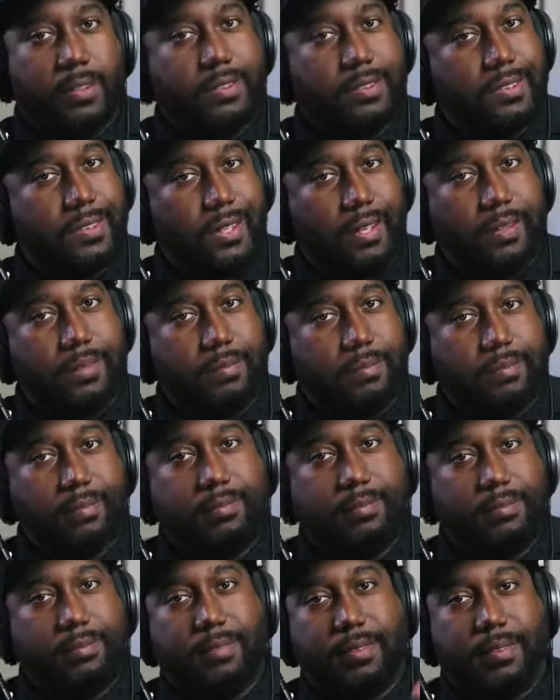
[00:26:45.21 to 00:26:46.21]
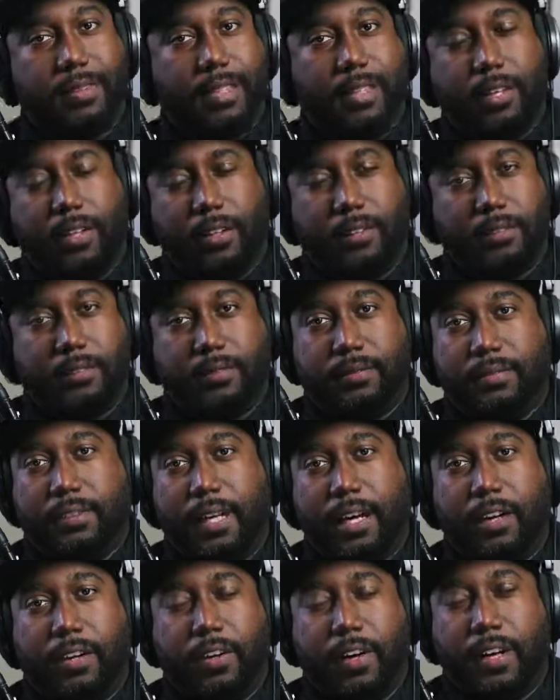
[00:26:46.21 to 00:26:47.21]
So I don't see her
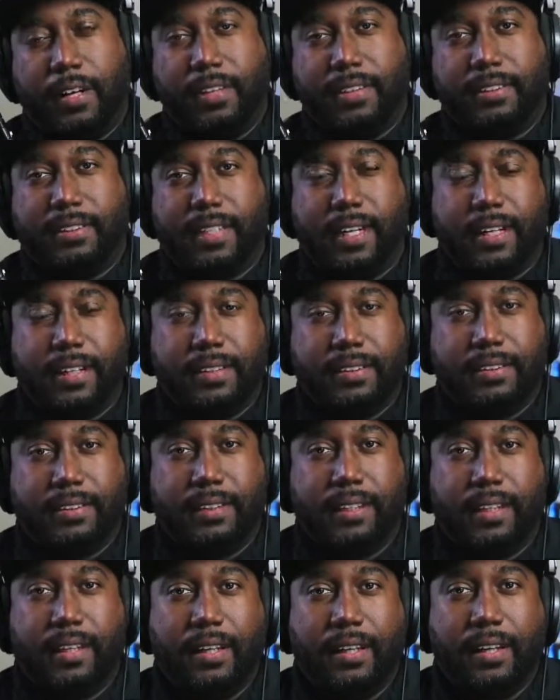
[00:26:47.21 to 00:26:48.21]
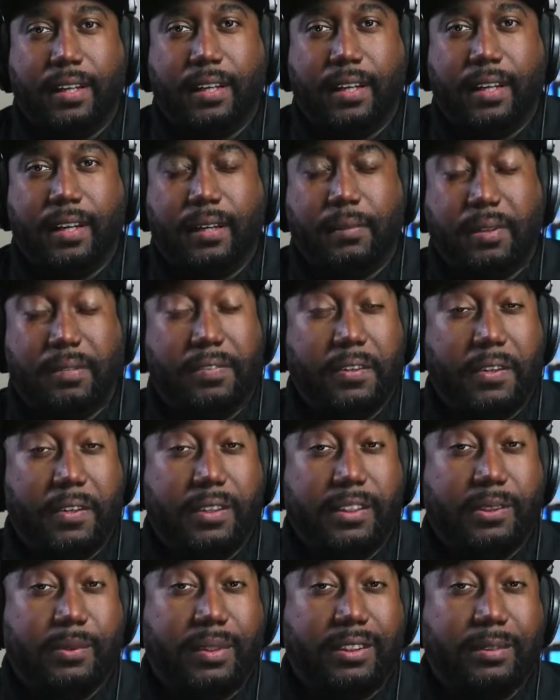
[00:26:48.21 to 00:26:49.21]
downgrading in size. Even though
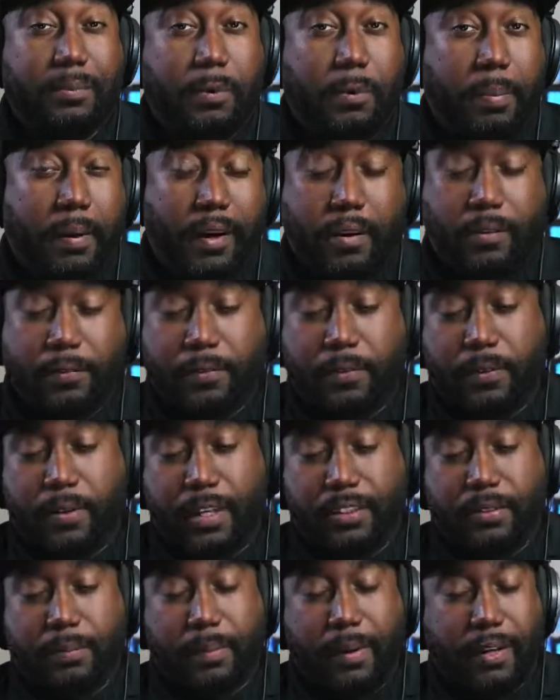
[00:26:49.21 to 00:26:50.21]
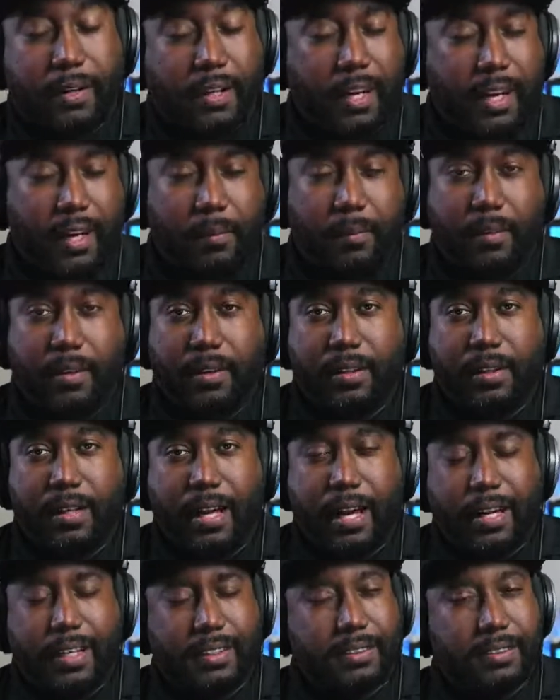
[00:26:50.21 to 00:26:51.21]
this one is more powerful, has a better camera,
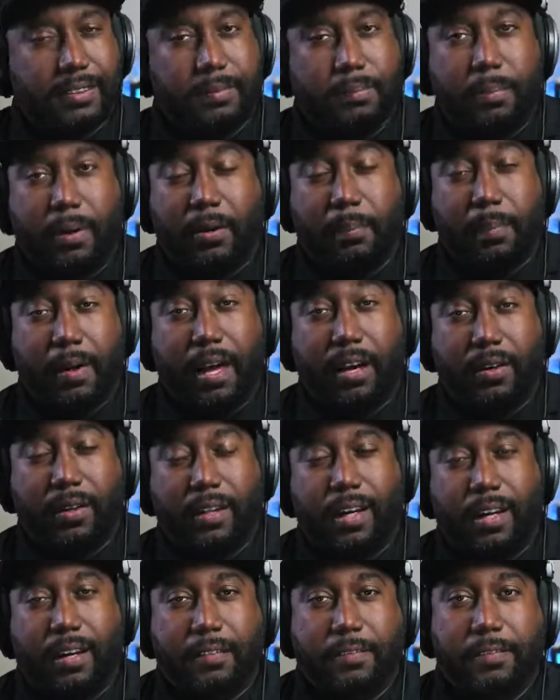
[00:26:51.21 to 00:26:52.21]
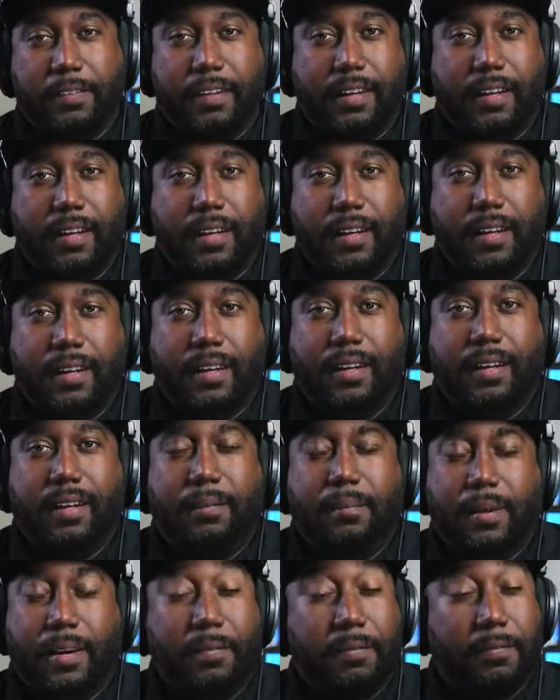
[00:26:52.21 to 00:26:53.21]
has better battery life,
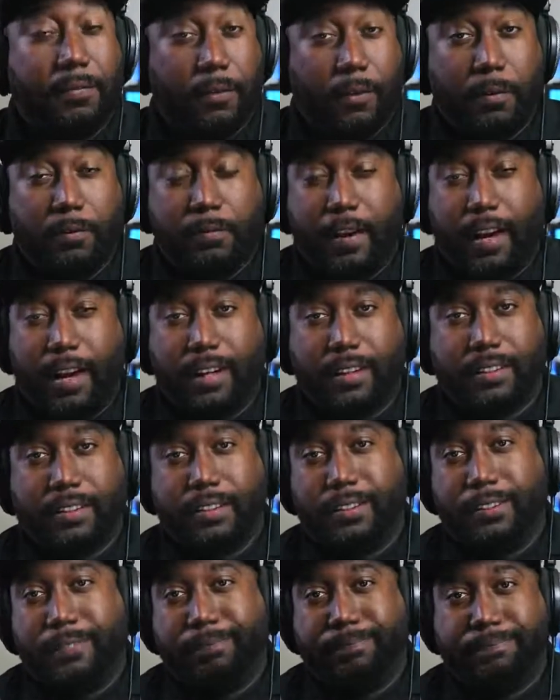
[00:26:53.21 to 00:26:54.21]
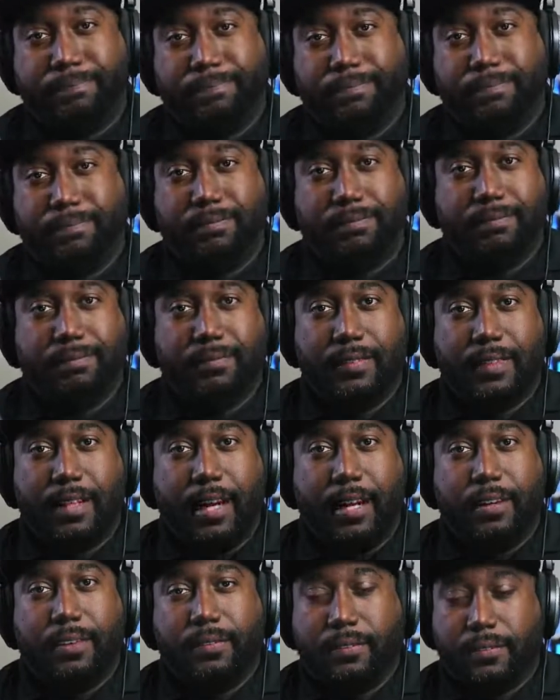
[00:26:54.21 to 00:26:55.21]
better form factor, I
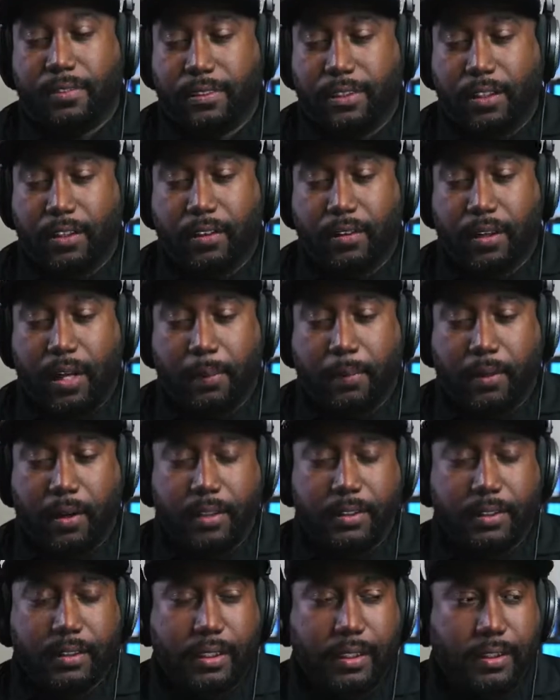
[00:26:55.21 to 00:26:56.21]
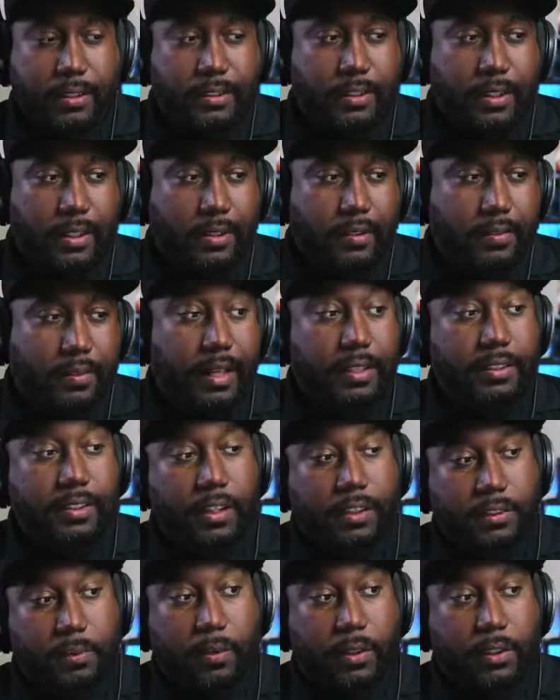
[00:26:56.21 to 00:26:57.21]
don't see her upgrading to this. So, and it's
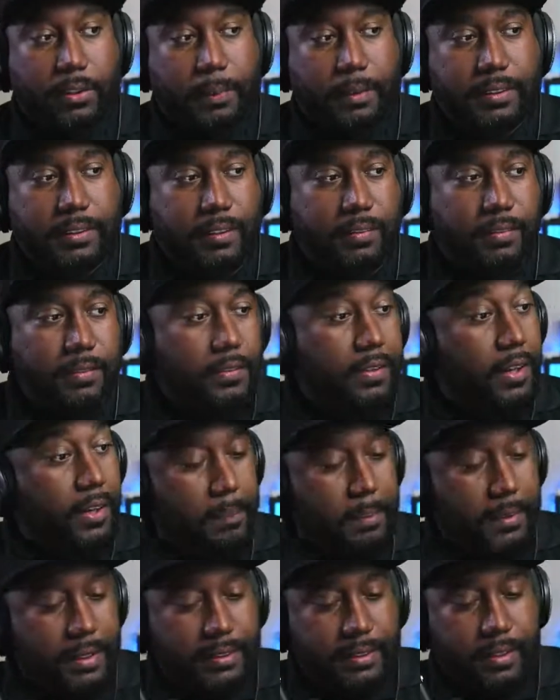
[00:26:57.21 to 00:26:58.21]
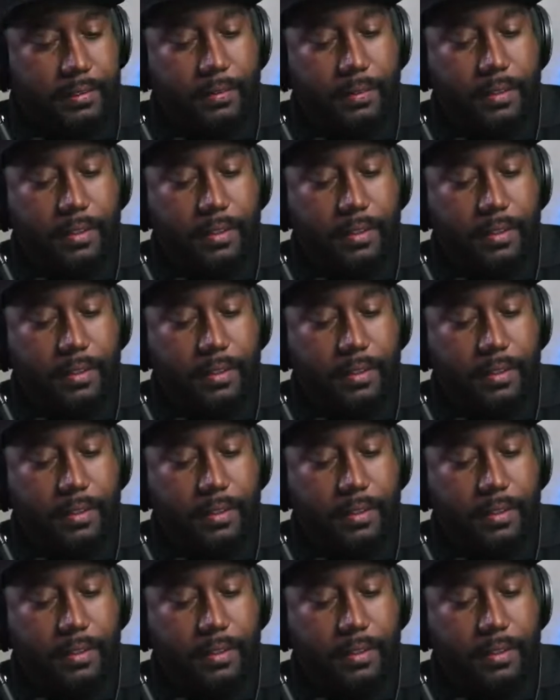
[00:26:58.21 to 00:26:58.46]
also more expensive. Yo, PC Phil.